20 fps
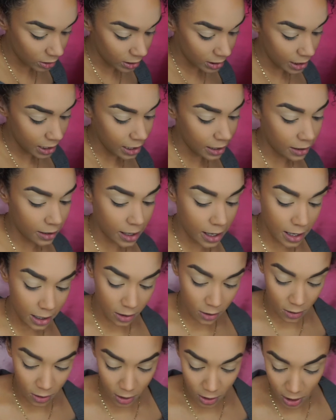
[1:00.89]
to take that
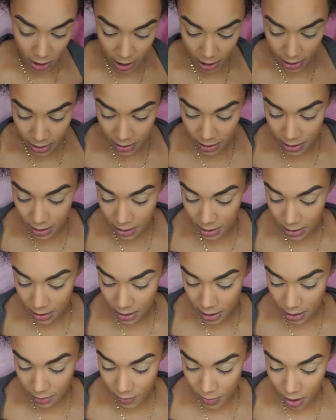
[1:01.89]
on a
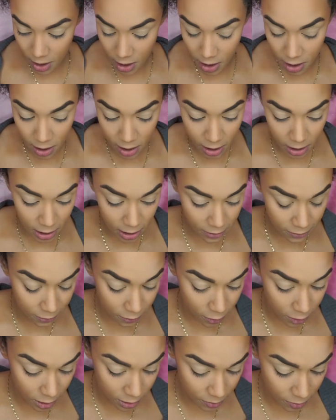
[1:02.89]
Sigma
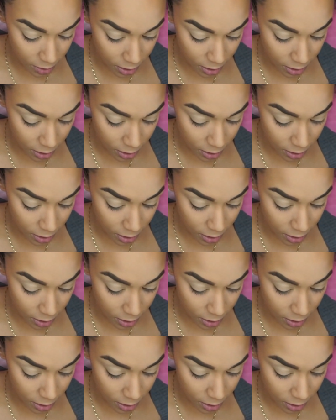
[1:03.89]
E40